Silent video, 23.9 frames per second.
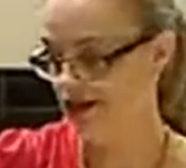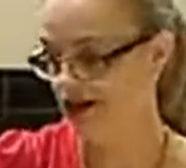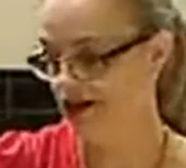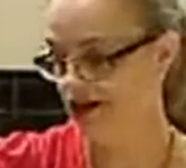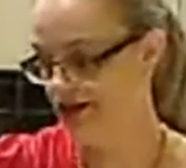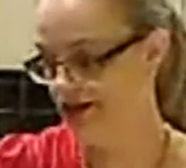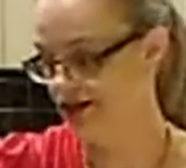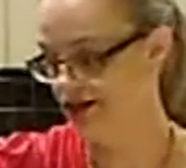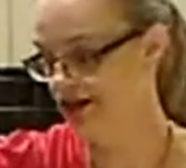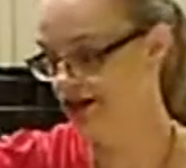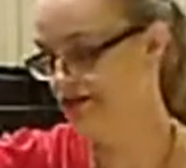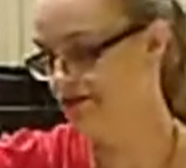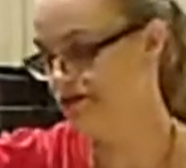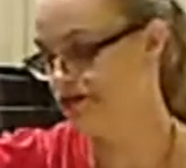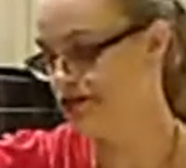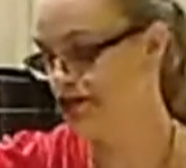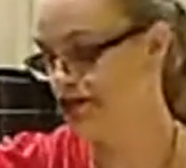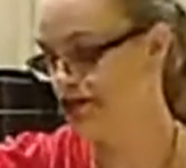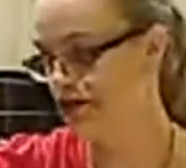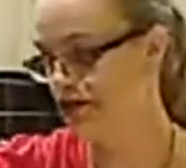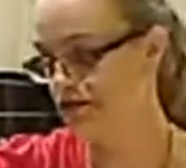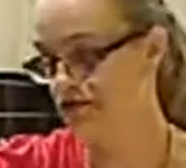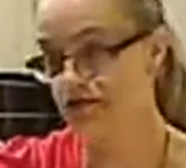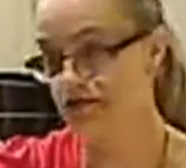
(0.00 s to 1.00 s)
All right,
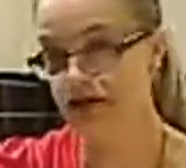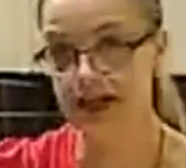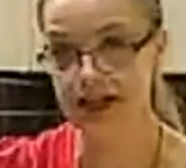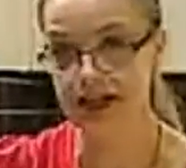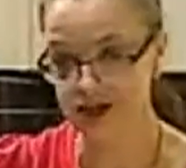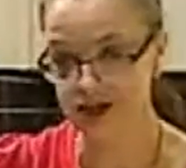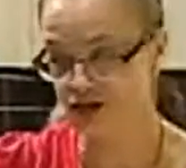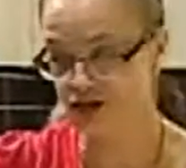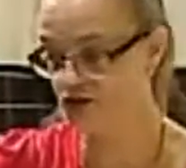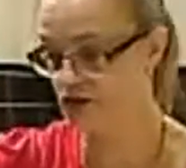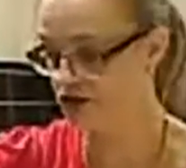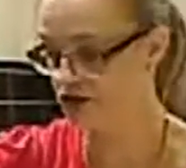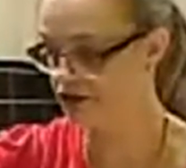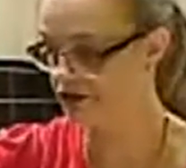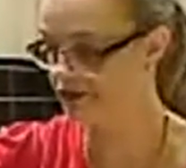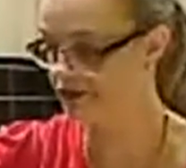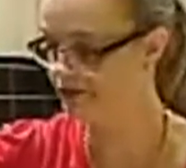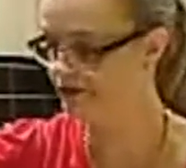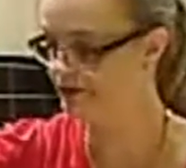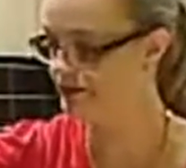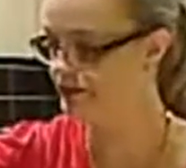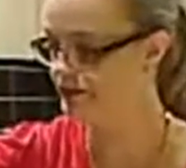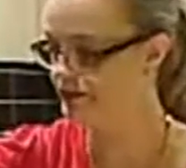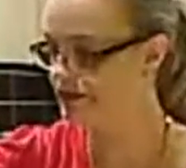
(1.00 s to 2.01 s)
so red is good.
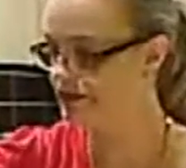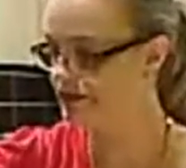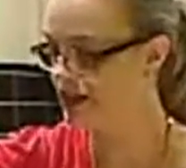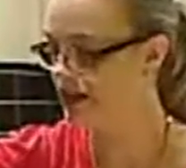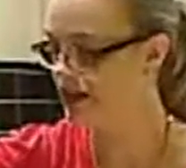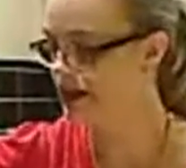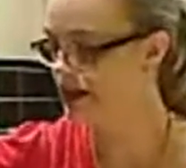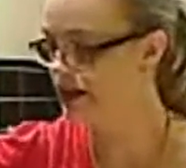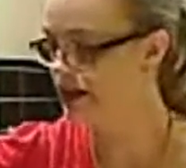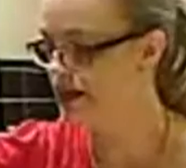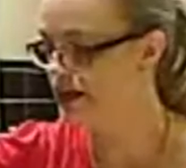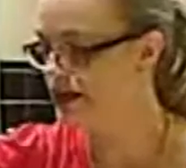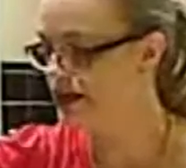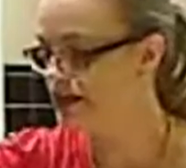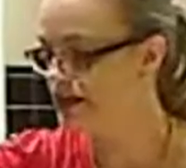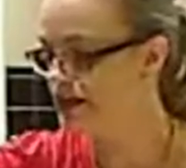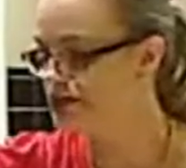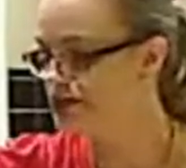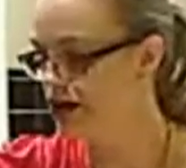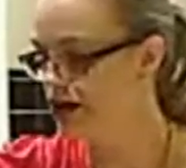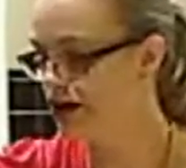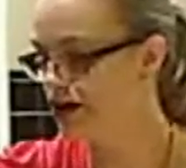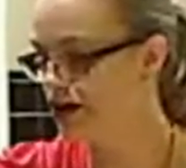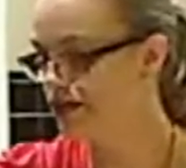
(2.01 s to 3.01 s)

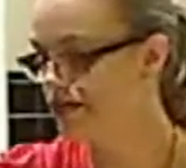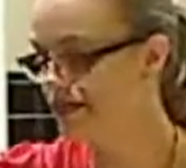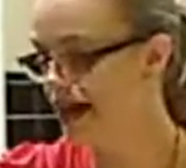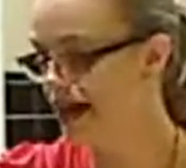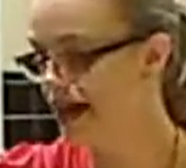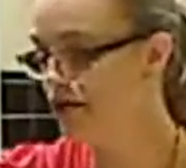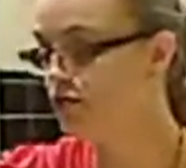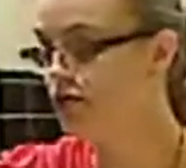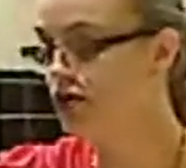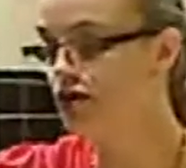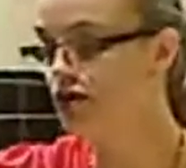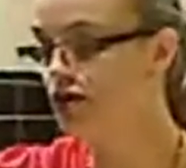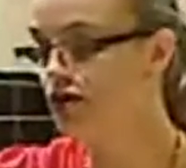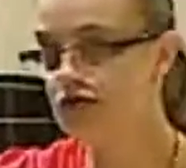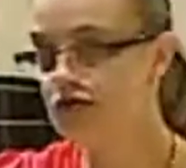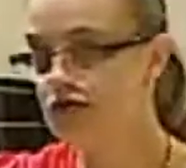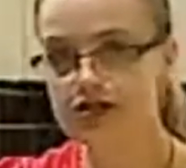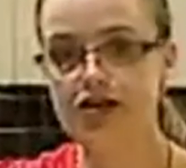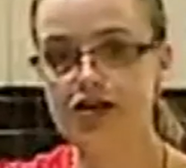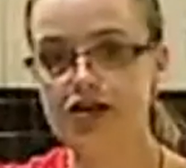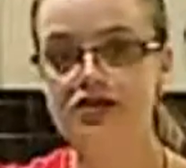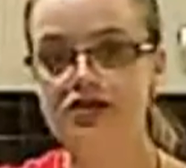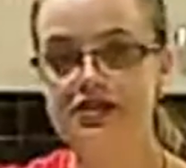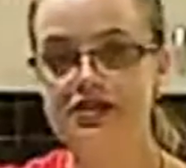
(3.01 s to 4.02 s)
So that will
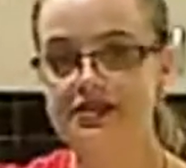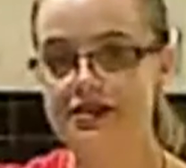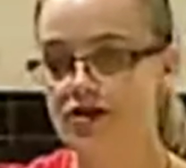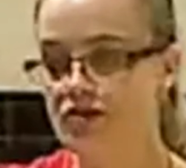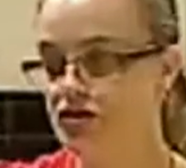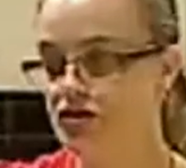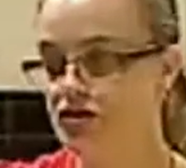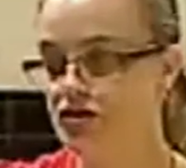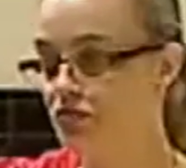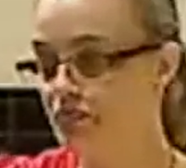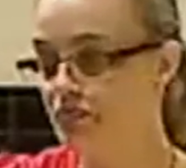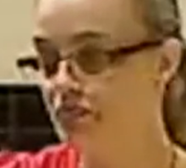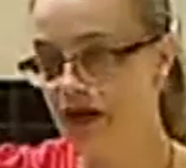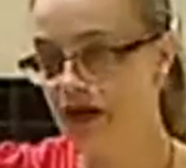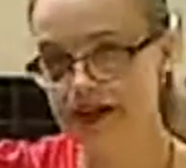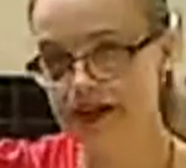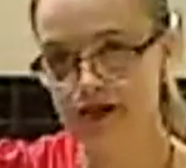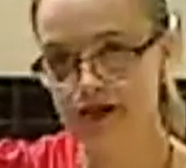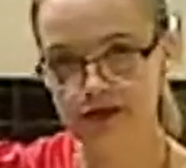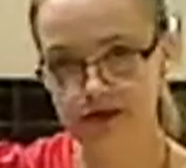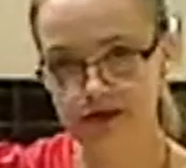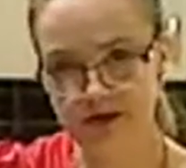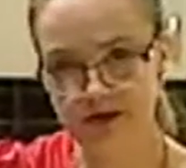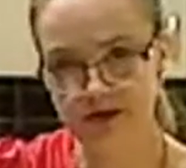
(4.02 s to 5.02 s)
also sell you
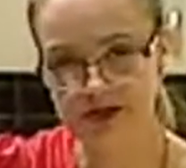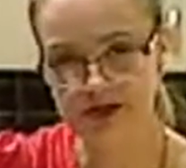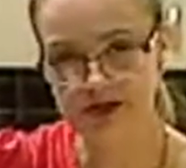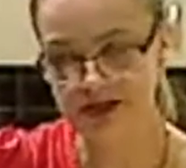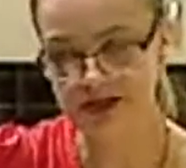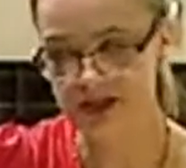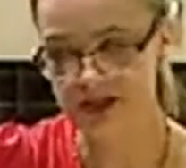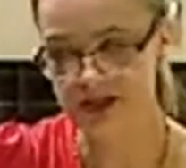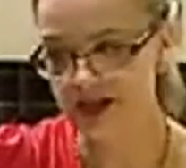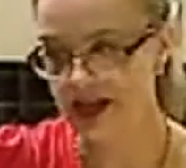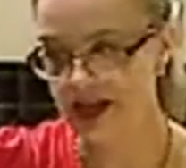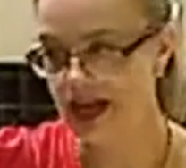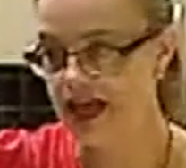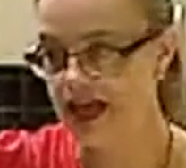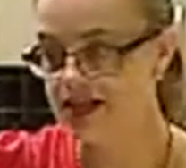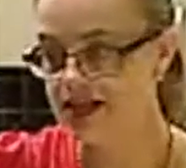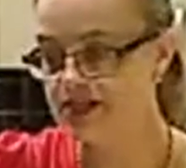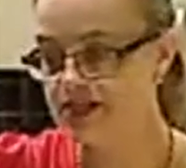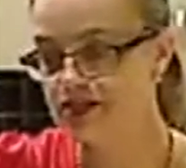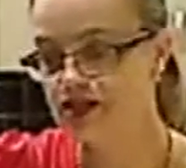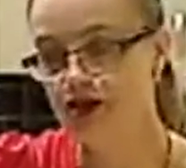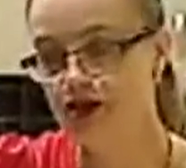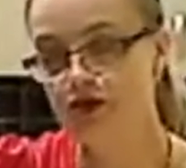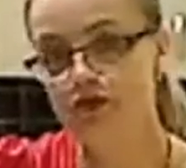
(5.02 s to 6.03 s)
bundles.
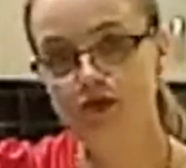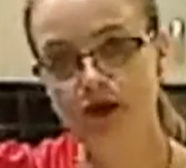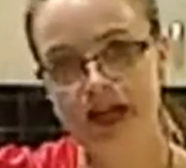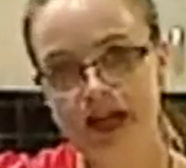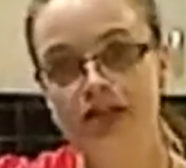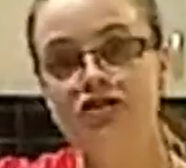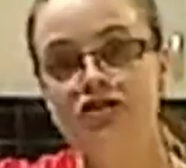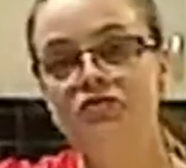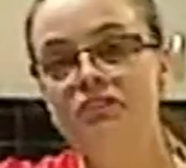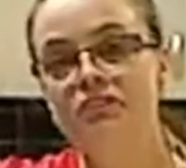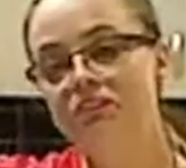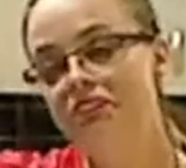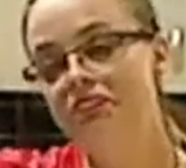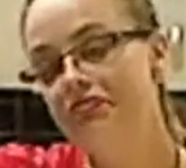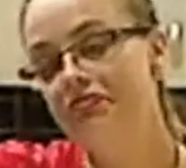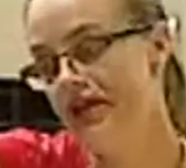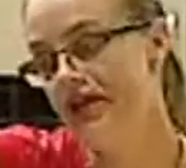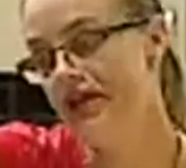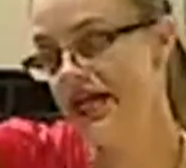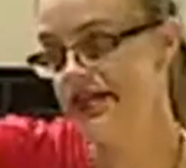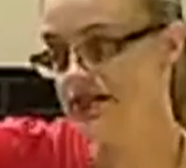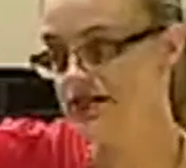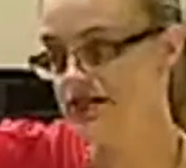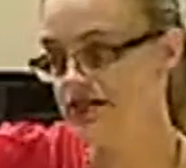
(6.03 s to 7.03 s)
So when you
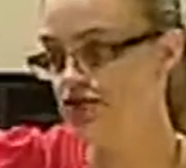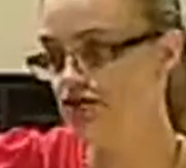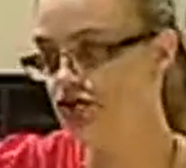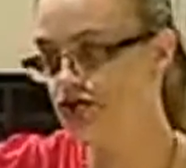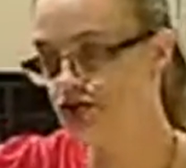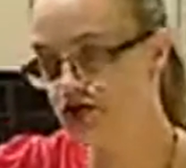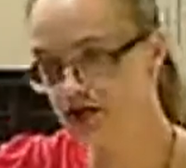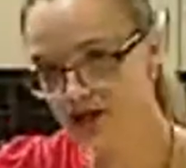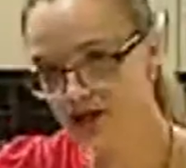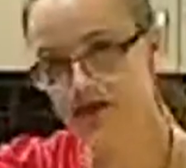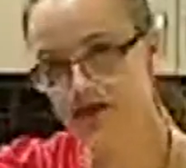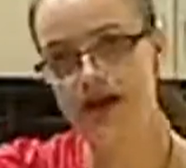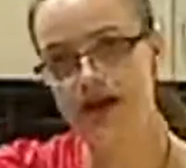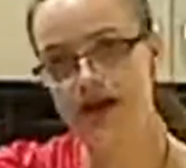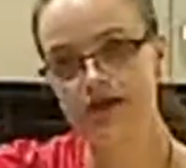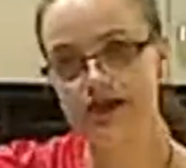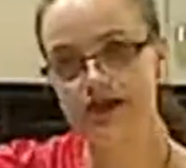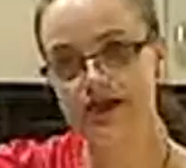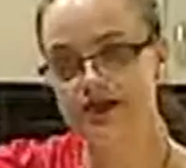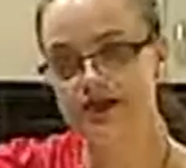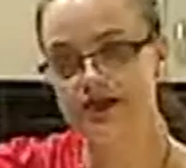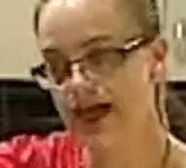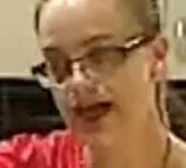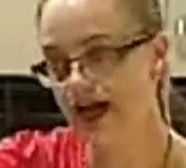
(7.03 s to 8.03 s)
place your cookware on
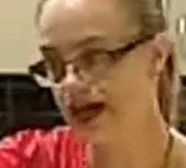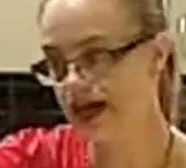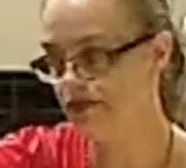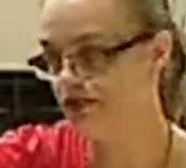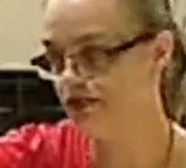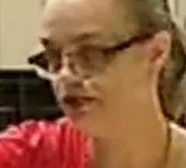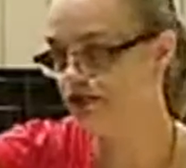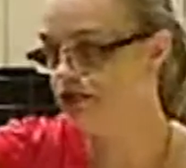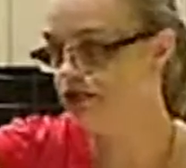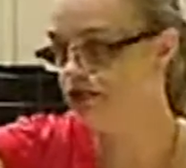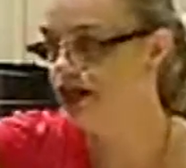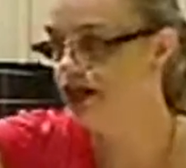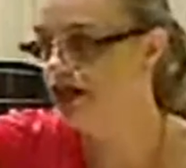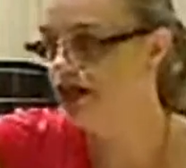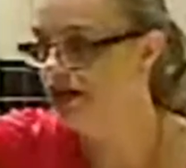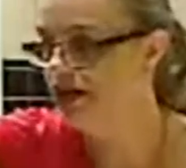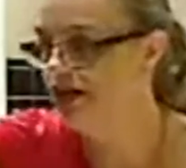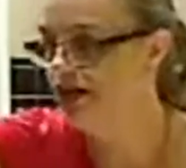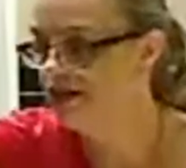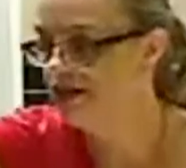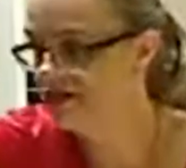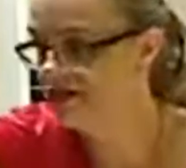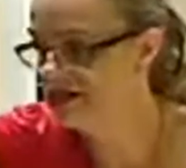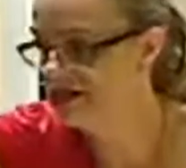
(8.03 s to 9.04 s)
the table,
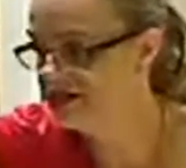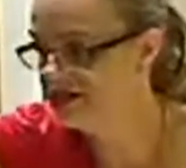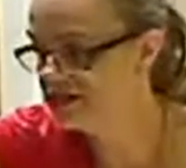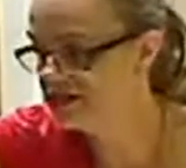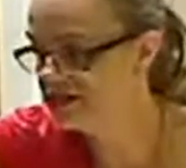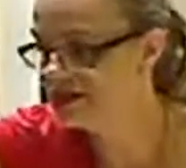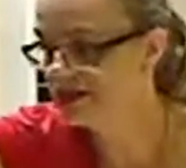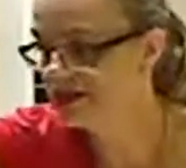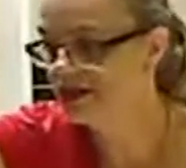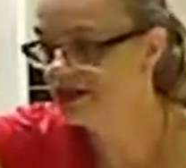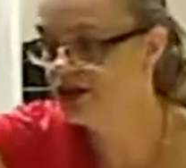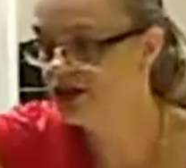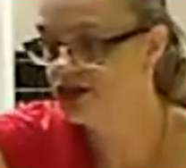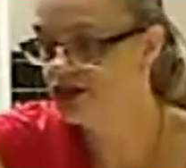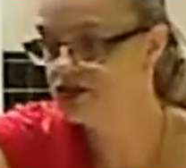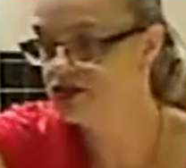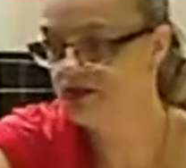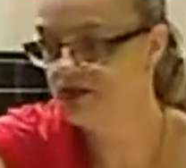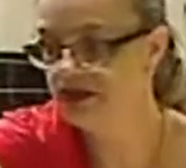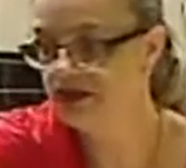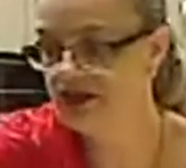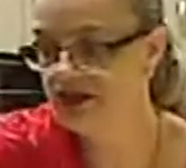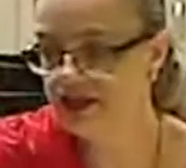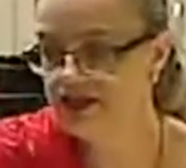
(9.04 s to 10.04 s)
this goes
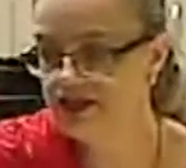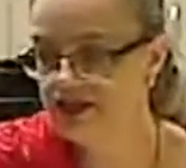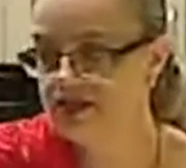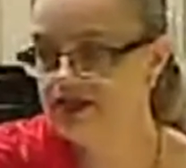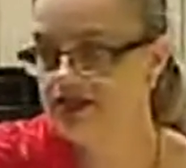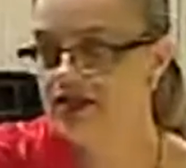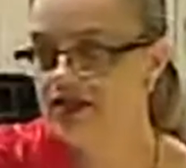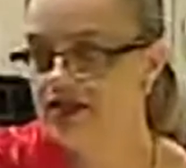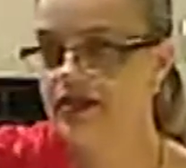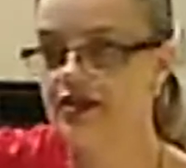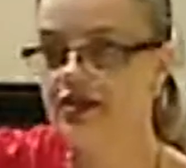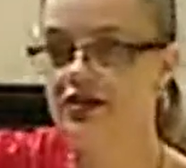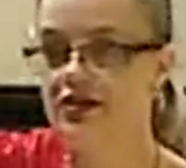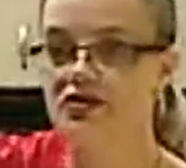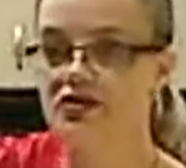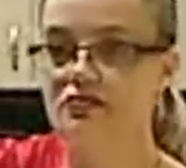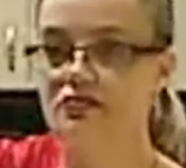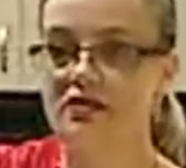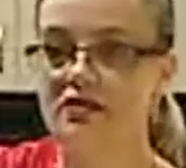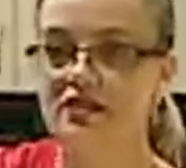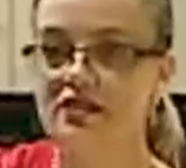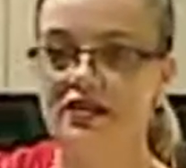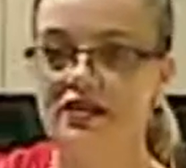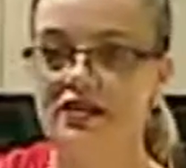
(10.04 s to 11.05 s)
with this, goes
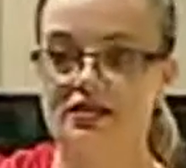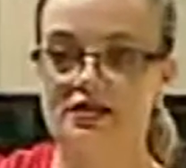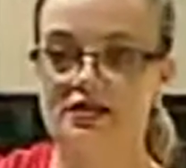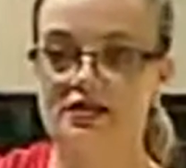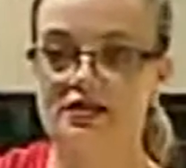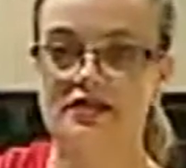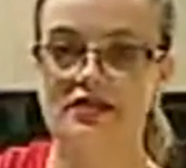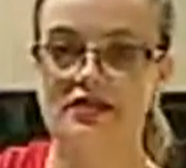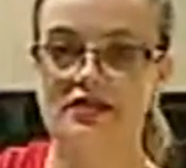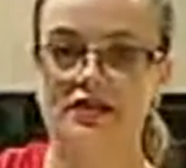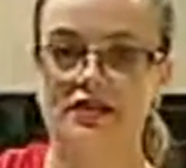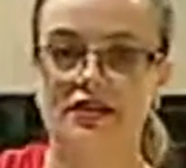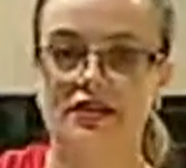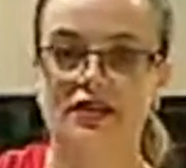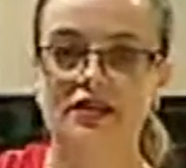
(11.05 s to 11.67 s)
with this.